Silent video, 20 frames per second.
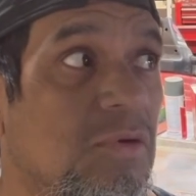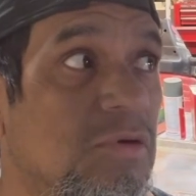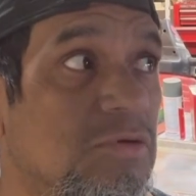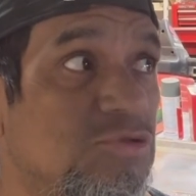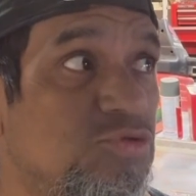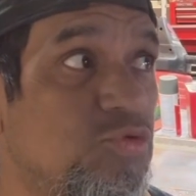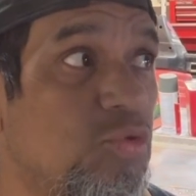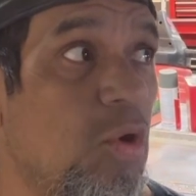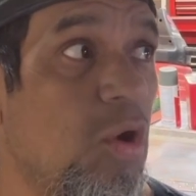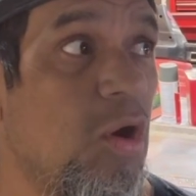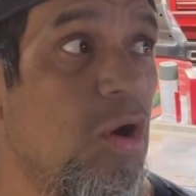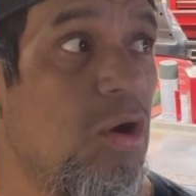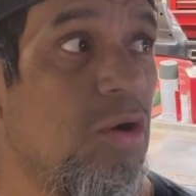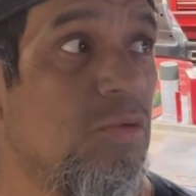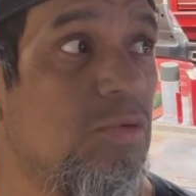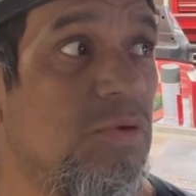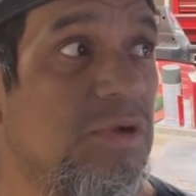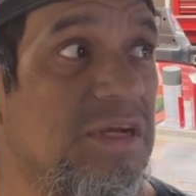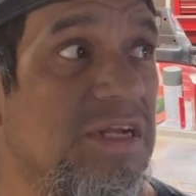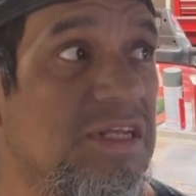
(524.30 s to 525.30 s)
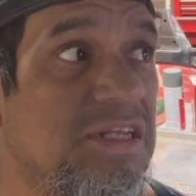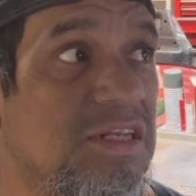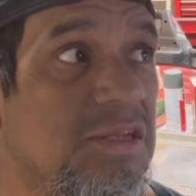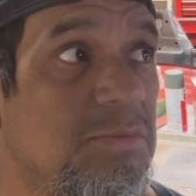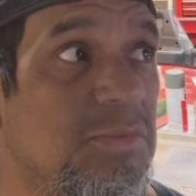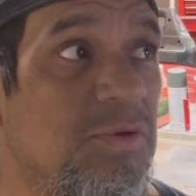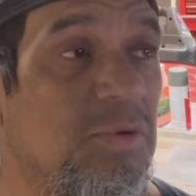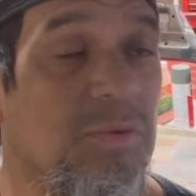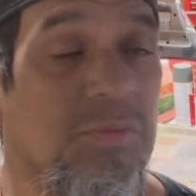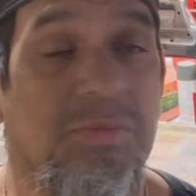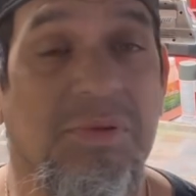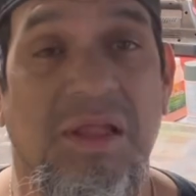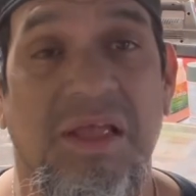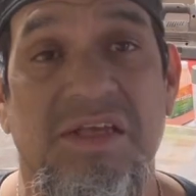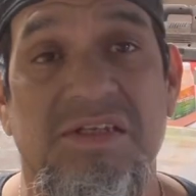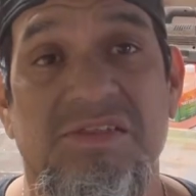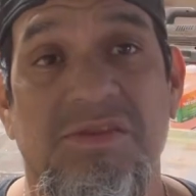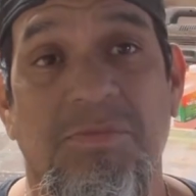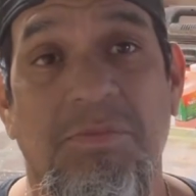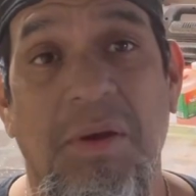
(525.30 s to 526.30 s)
wrong, what needed to be
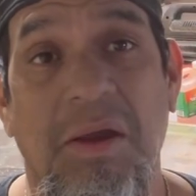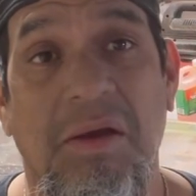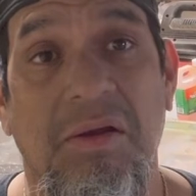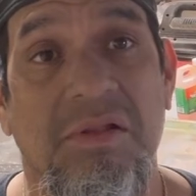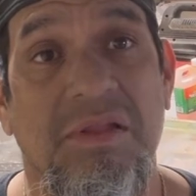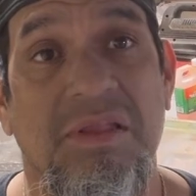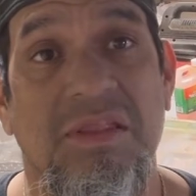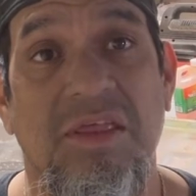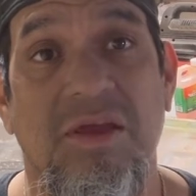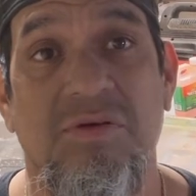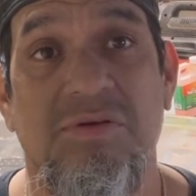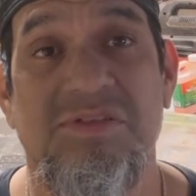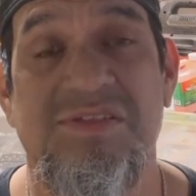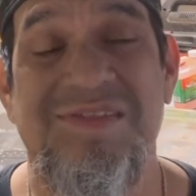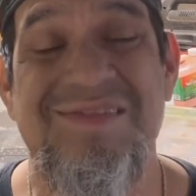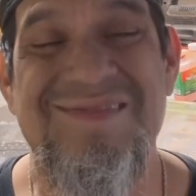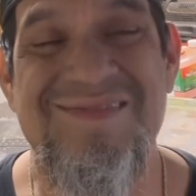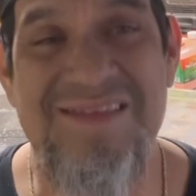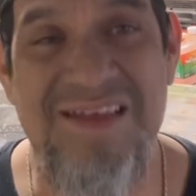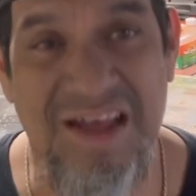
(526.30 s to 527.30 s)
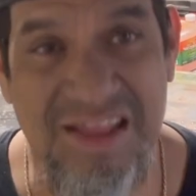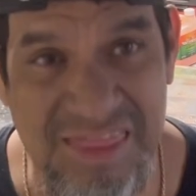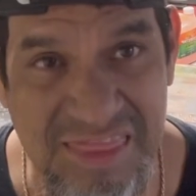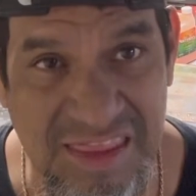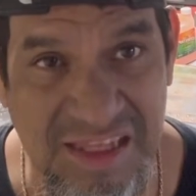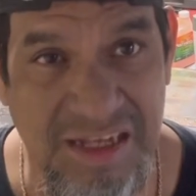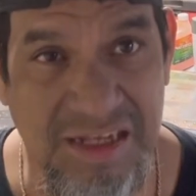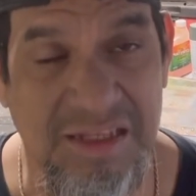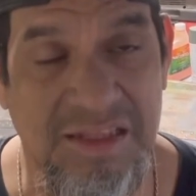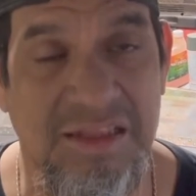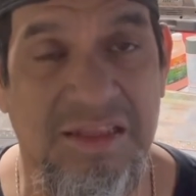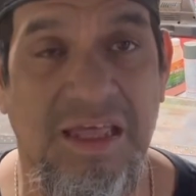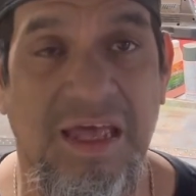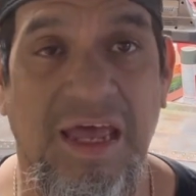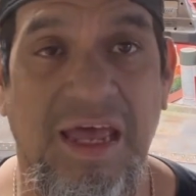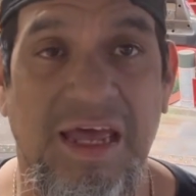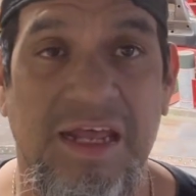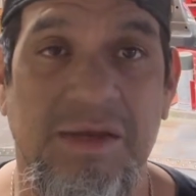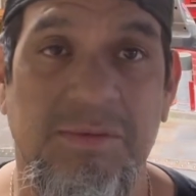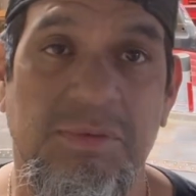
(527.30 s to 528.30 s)
replaced. Apparently there was nothing that
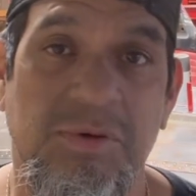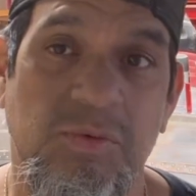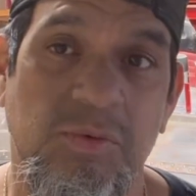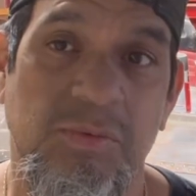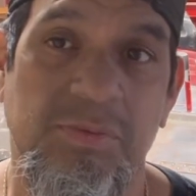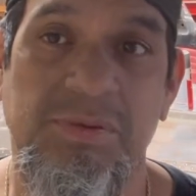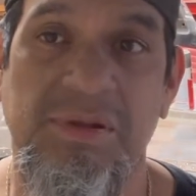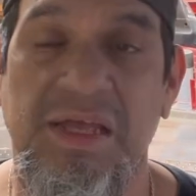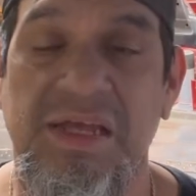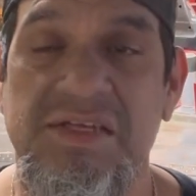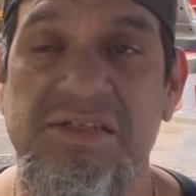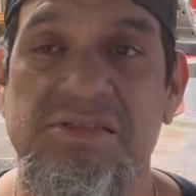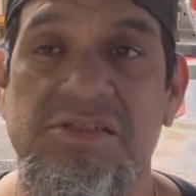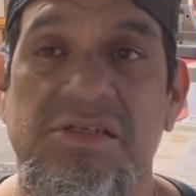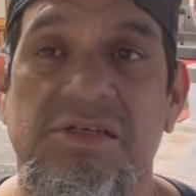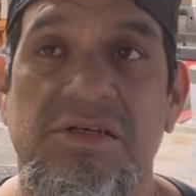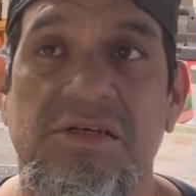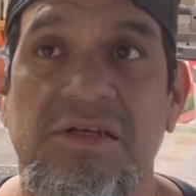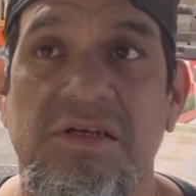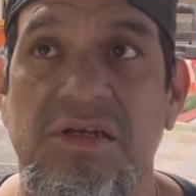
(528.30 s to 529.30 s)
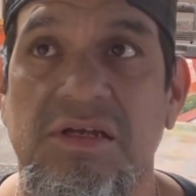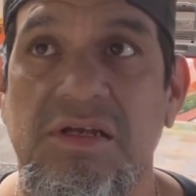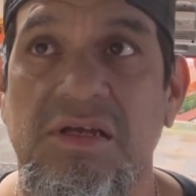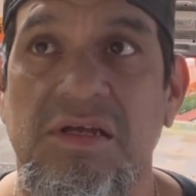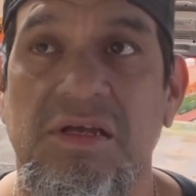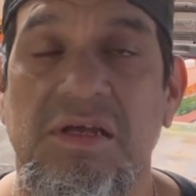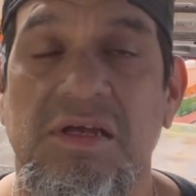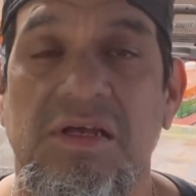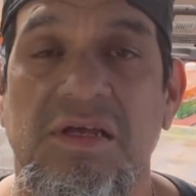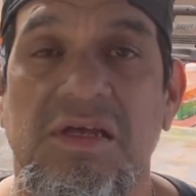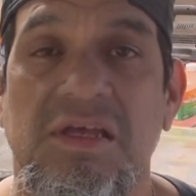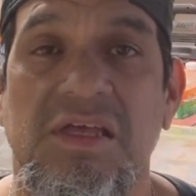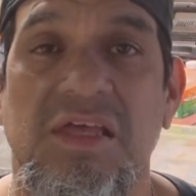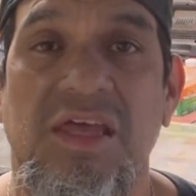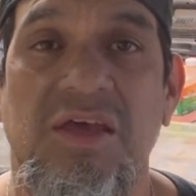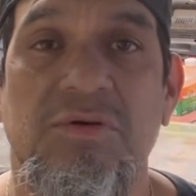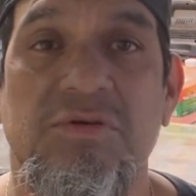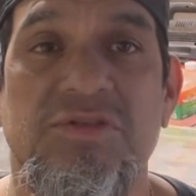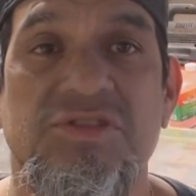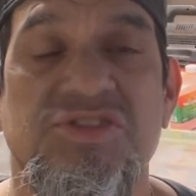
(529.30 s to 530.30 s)
had to be replaced.
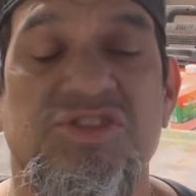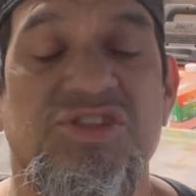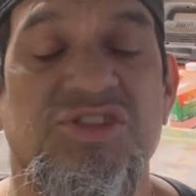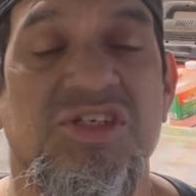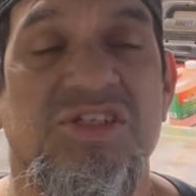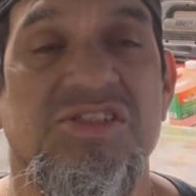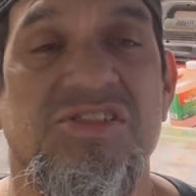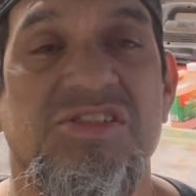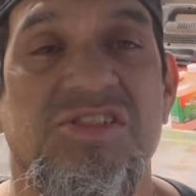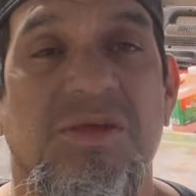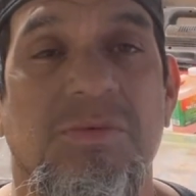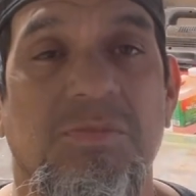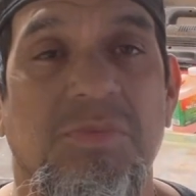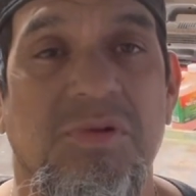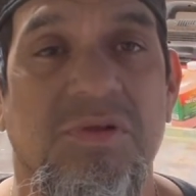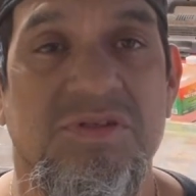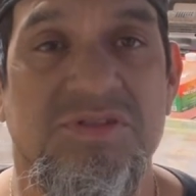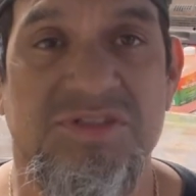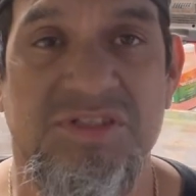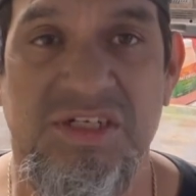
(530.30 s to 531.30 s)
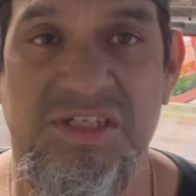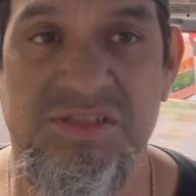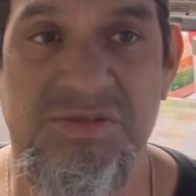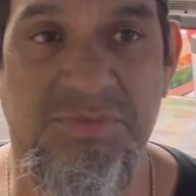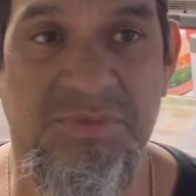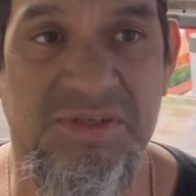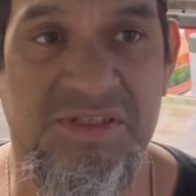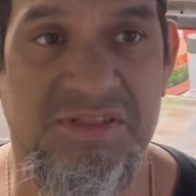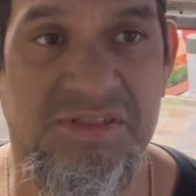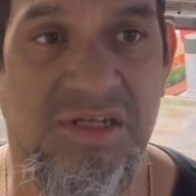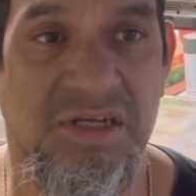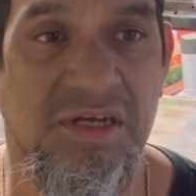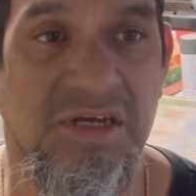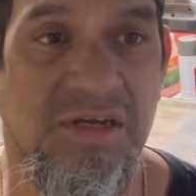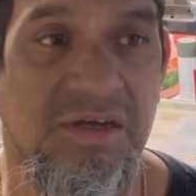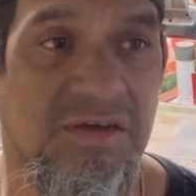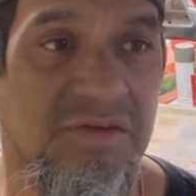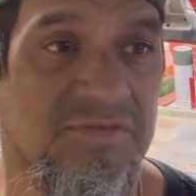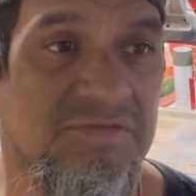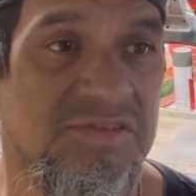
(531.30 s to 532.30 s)
It was just simple adjustments
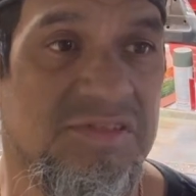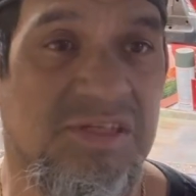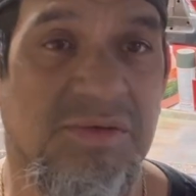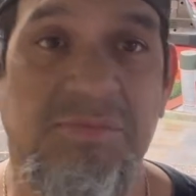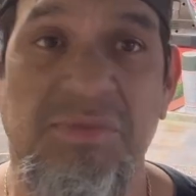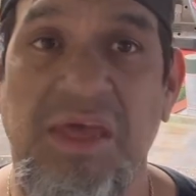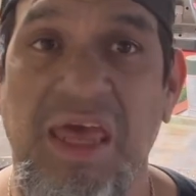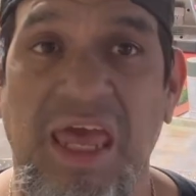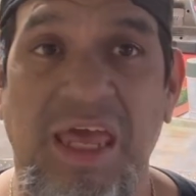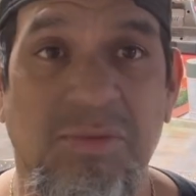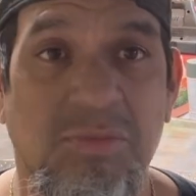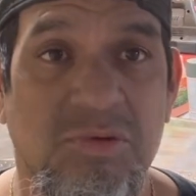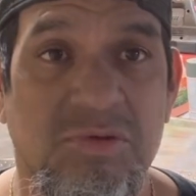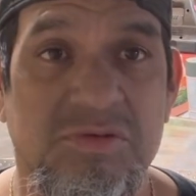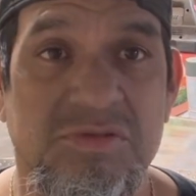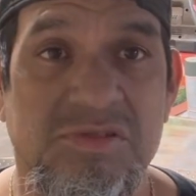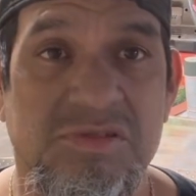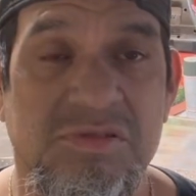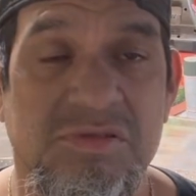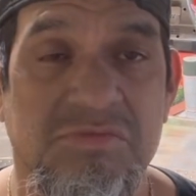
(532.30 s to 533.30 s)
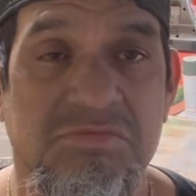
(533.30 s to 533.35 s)
of some cables,